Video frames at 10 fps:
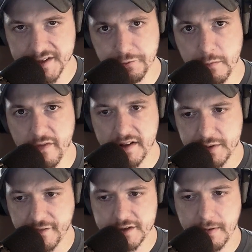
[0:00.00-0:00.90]
so we move out
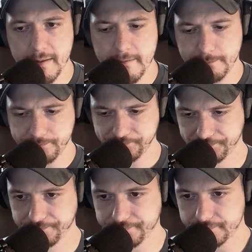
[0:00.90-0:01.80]
to our first apartment.
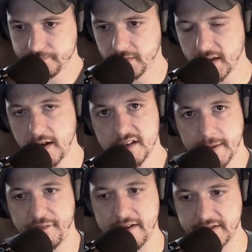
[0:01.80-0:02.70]
Uh, it's
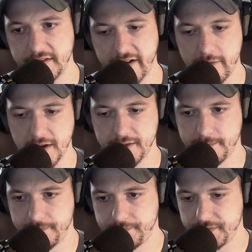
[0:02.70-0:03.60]
about 575 a month.
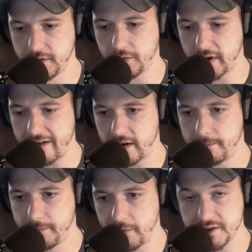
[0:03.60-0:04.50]
Do
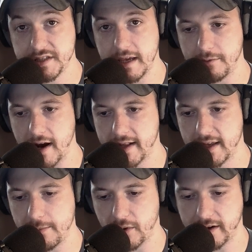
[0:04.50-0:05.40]
whatever, and we just keep
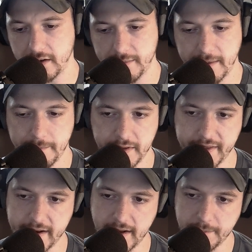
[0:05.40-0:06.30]
grinding, keep working a little bit.
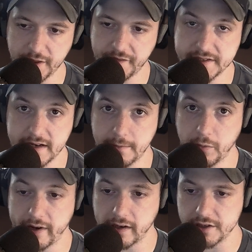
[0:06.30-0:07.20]
But then uh, both of us end up
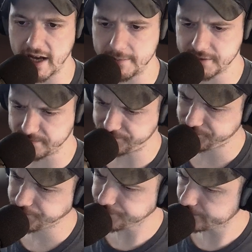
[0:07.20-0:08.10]
quitting our jobs,
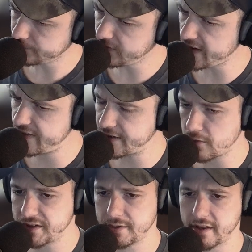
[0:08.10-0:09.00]
and then
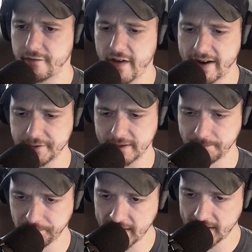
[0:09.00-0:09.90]
going to another factory